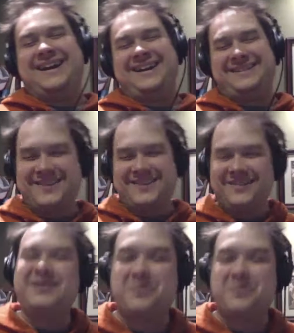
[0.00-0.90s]
You know
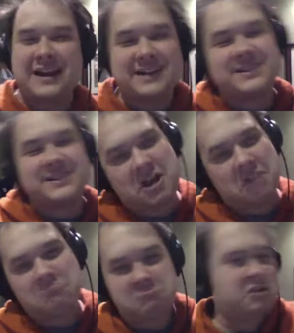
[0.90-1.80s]
what? You're right. I
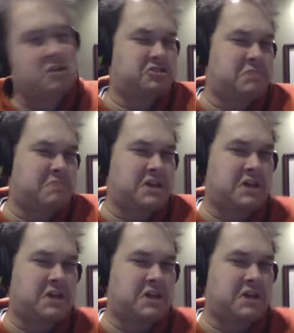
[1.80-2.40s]
stand by that.